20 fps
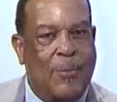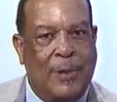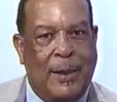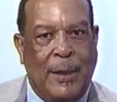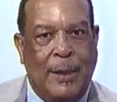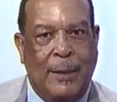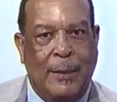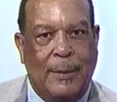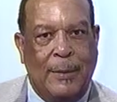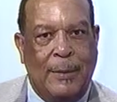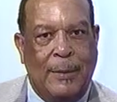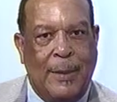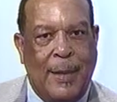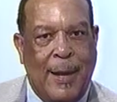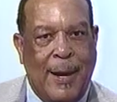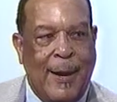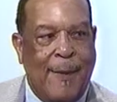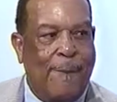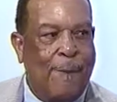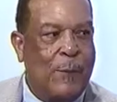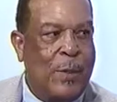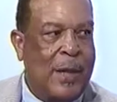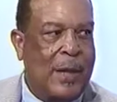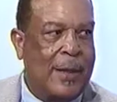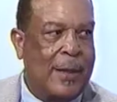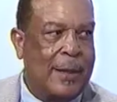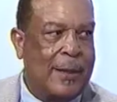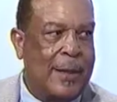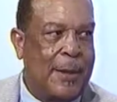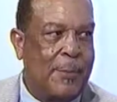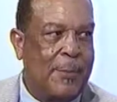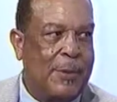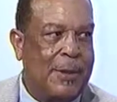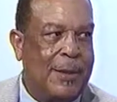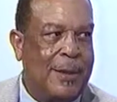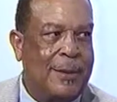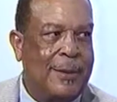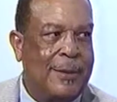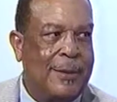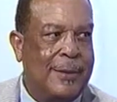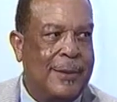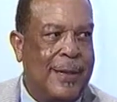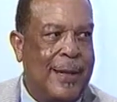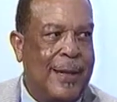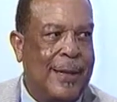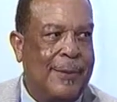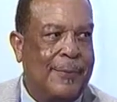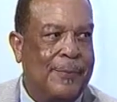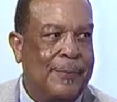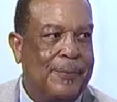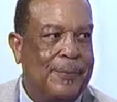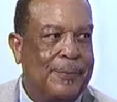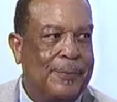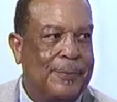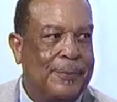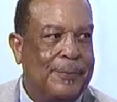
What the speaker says: I played halfback at that particular time.